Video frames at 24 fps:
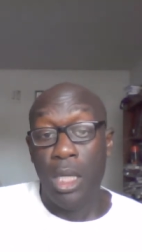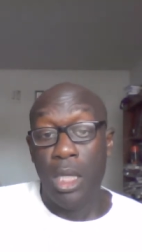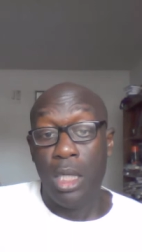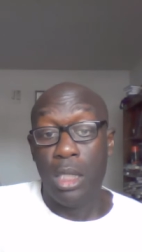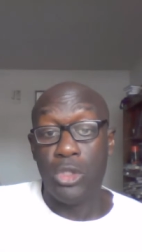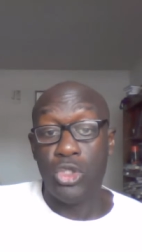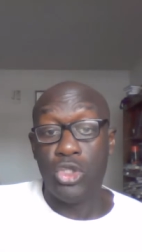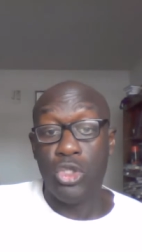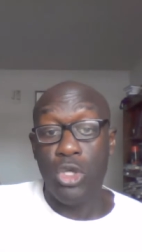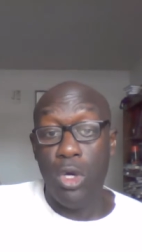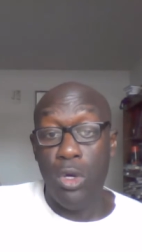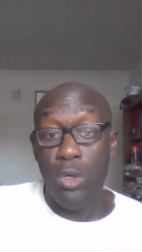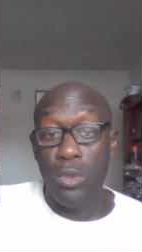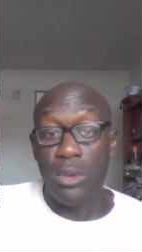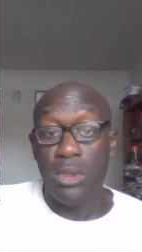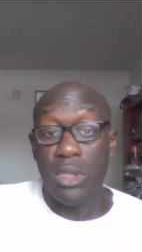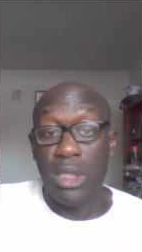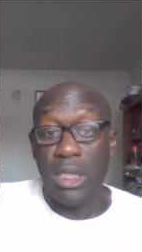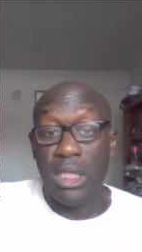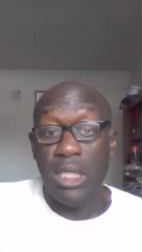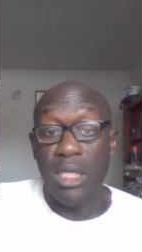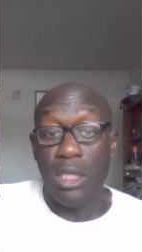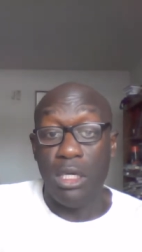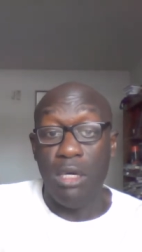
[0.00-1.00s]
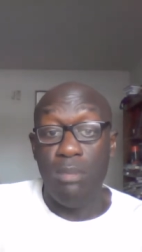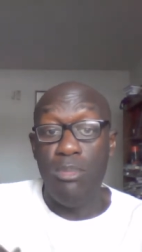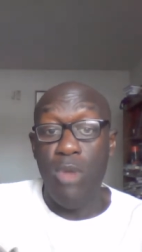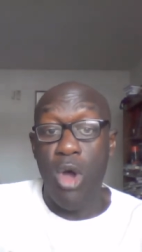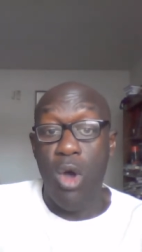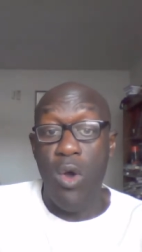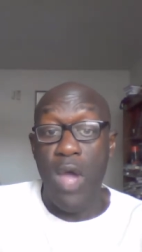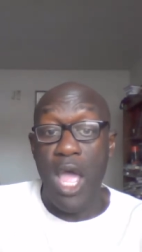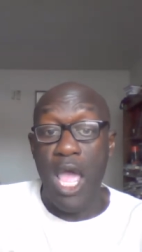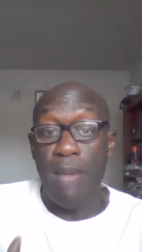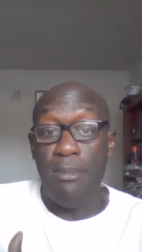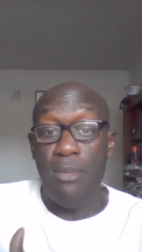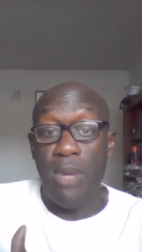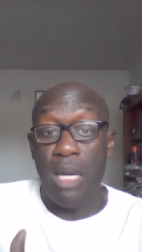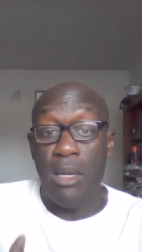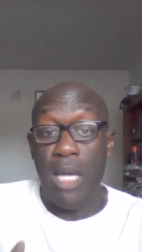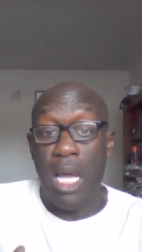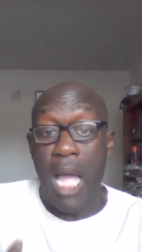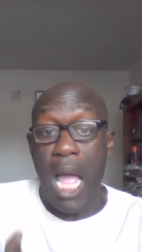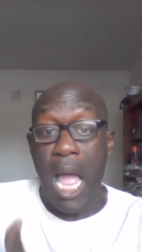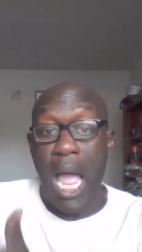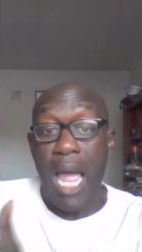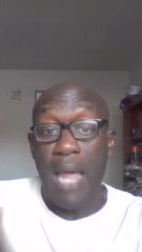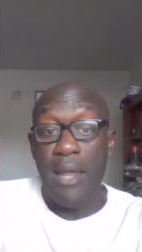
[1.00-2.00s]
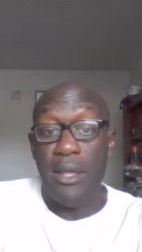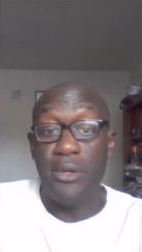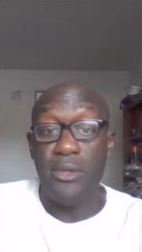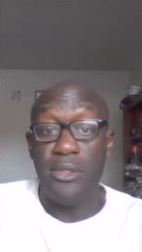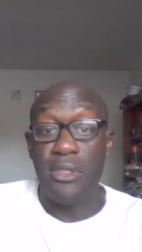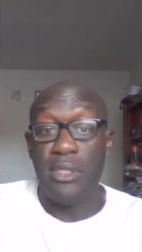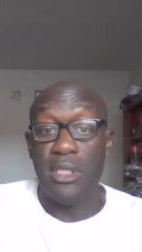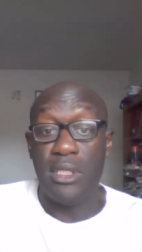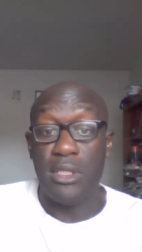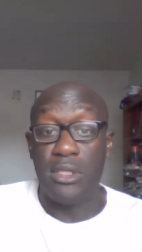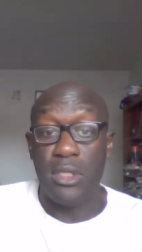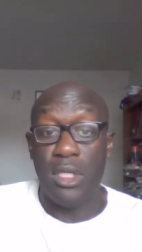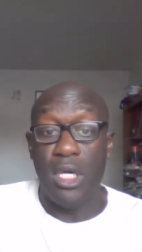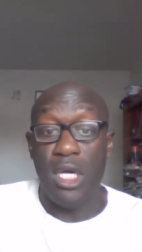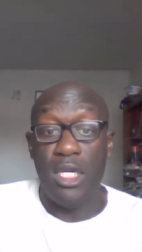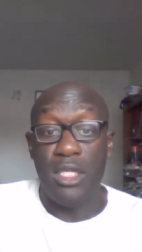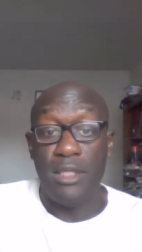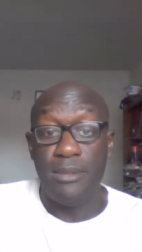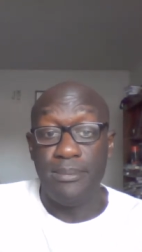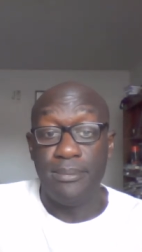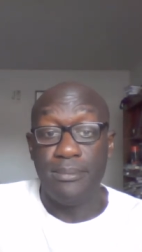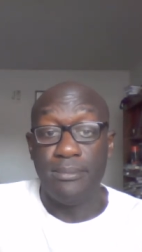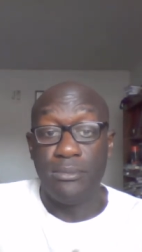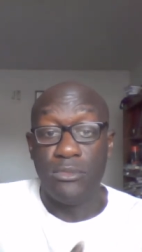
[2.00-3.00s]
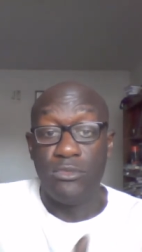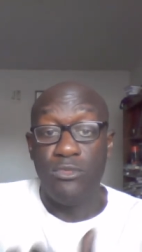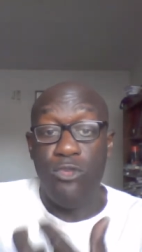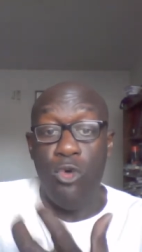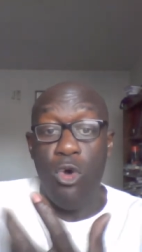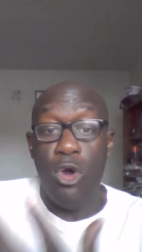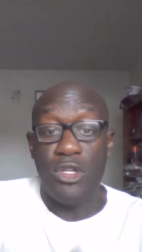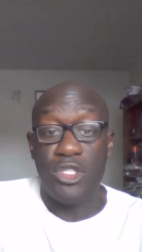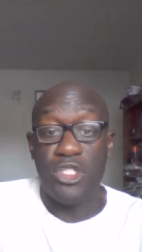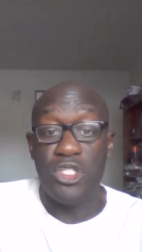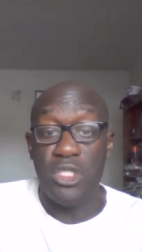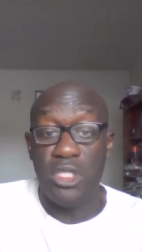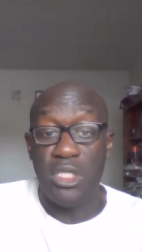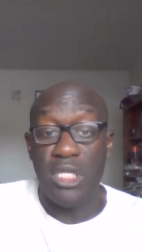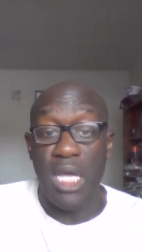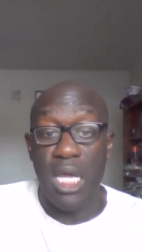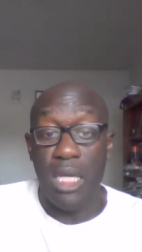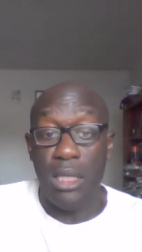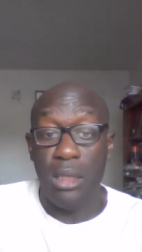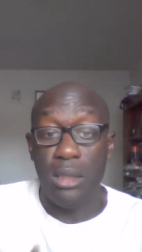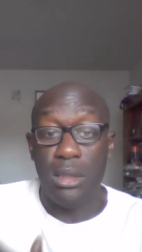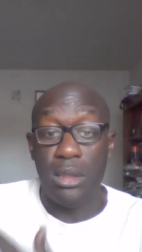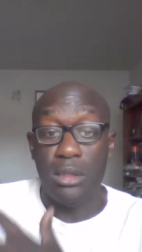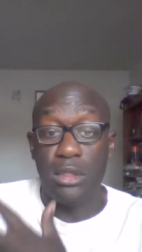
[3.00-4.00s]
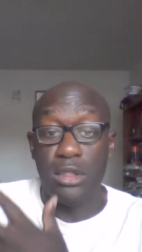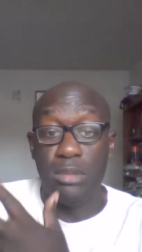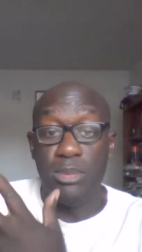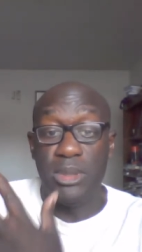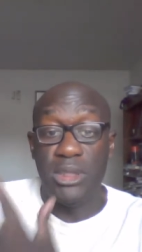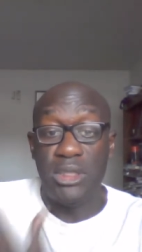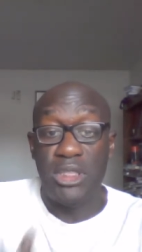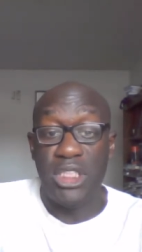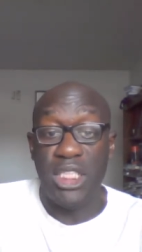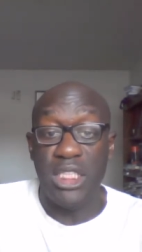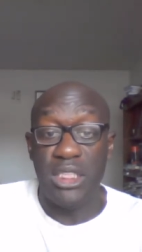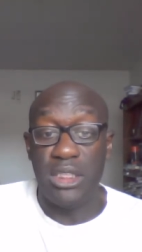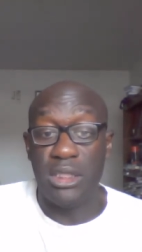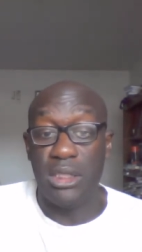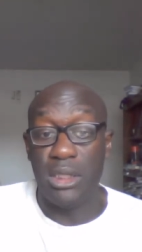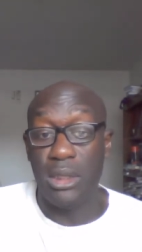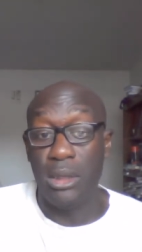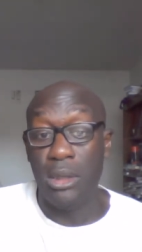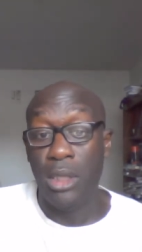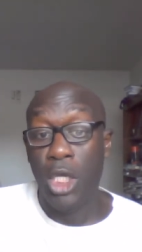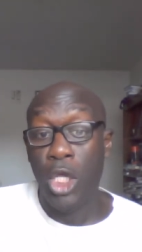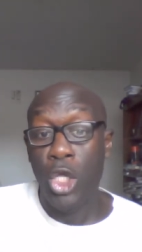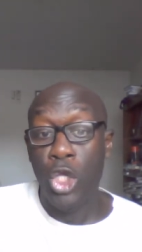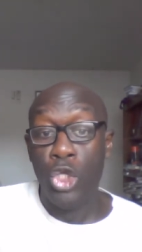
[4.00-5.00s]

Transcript: And so the king of Moab hired this um, fortune teller, this magician,